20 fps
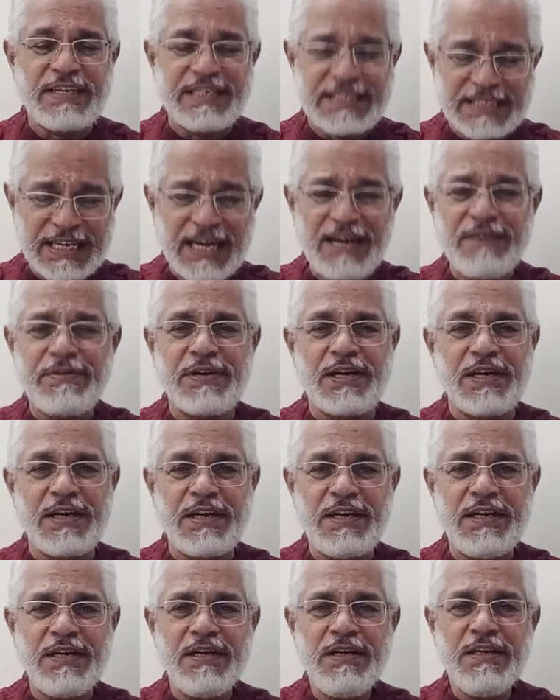
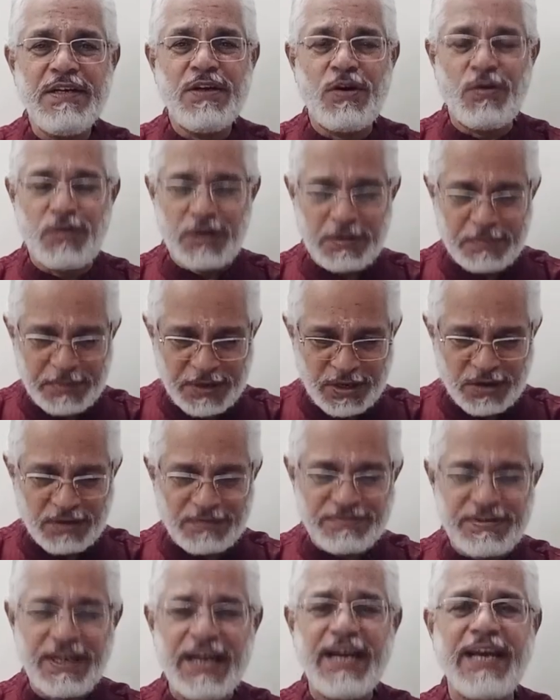discovered over a period
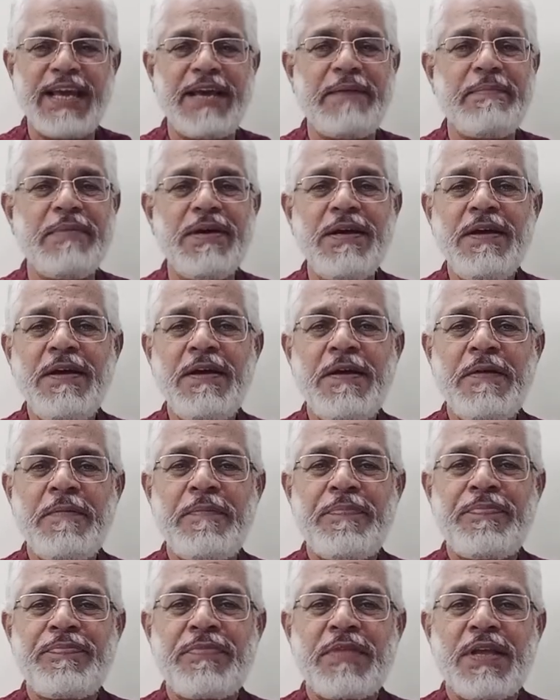of time
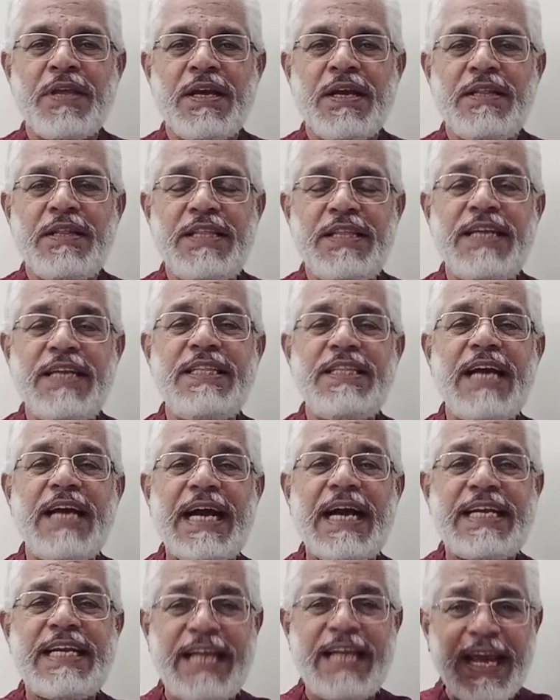that the
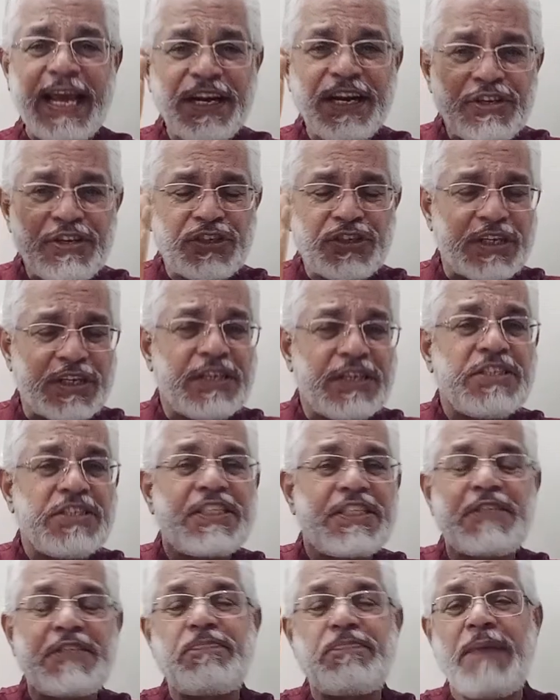attention
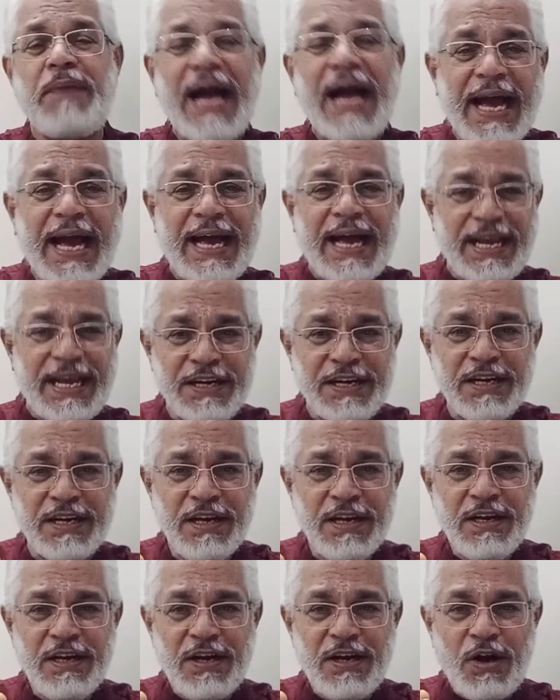
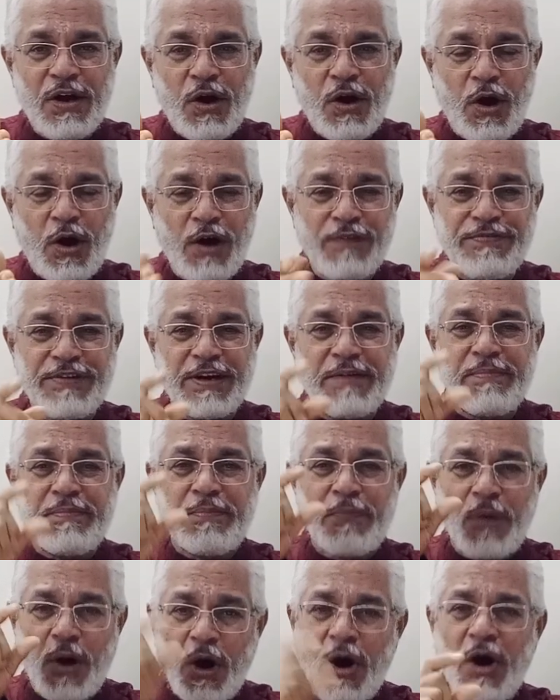span of a
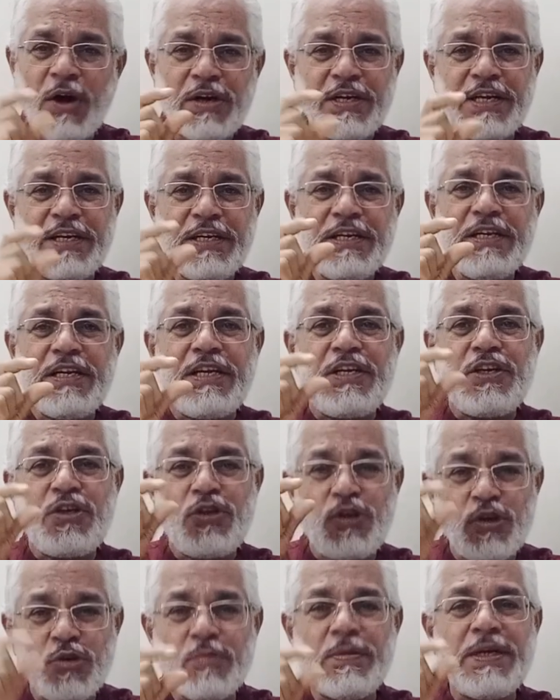modern
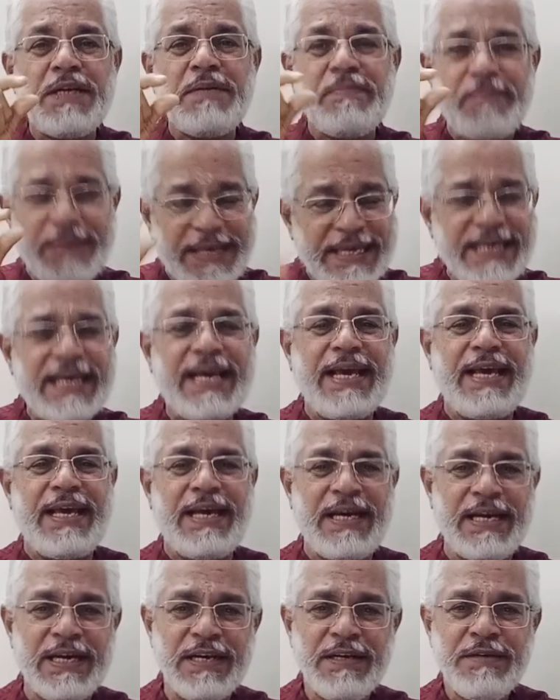human
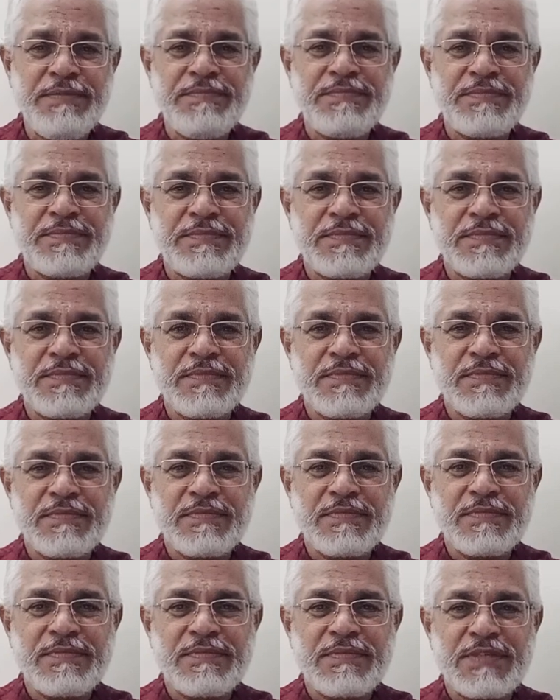being
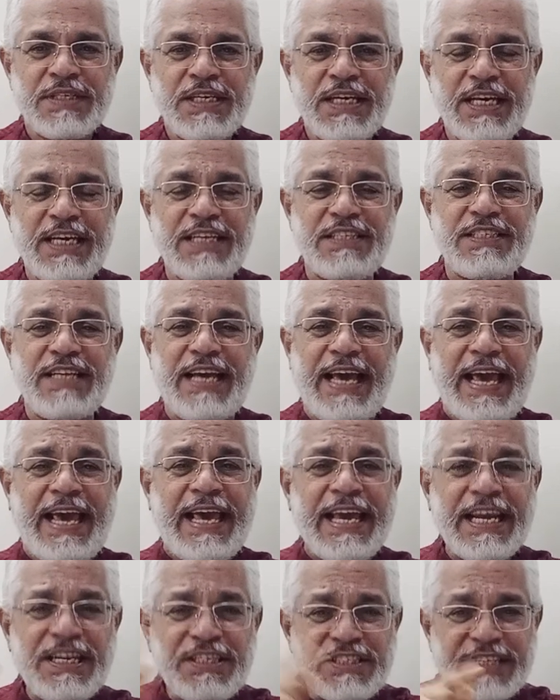is
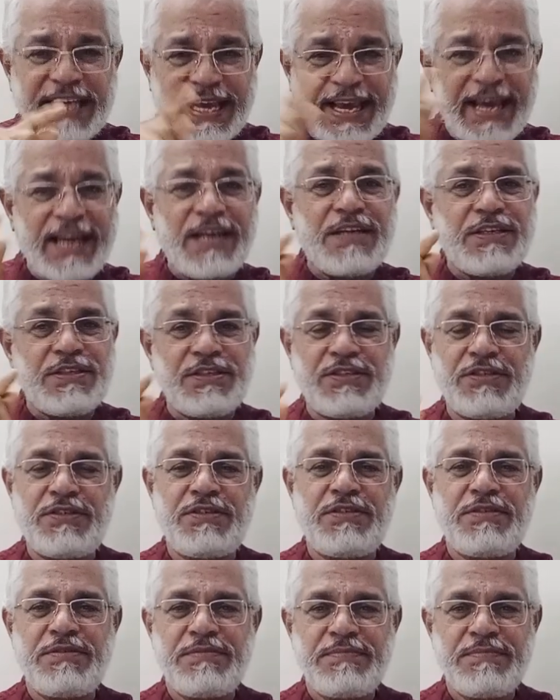8
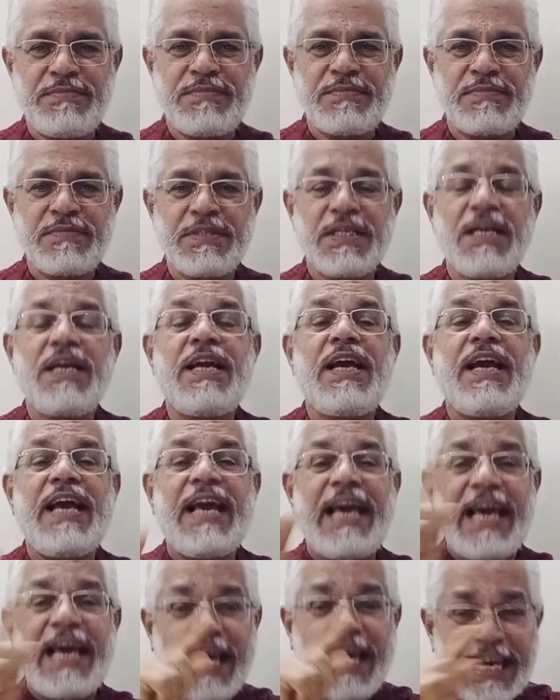seconds.
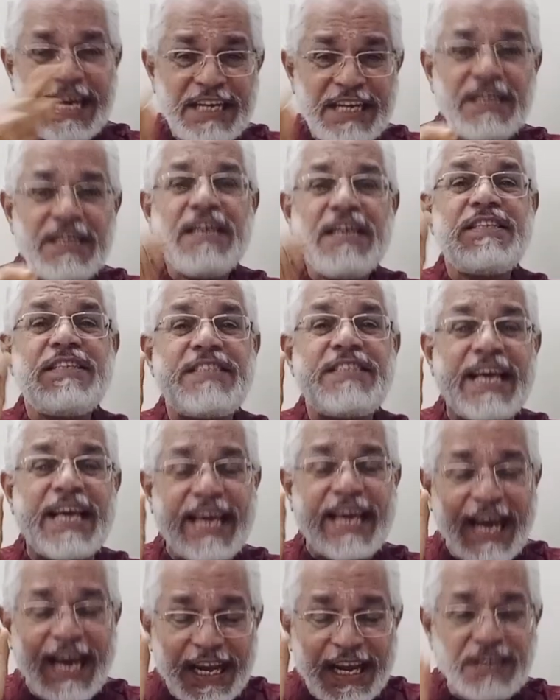8
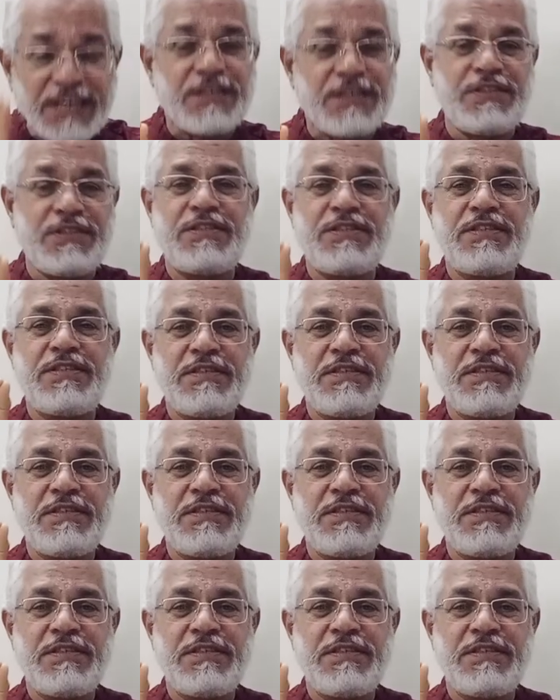seconds.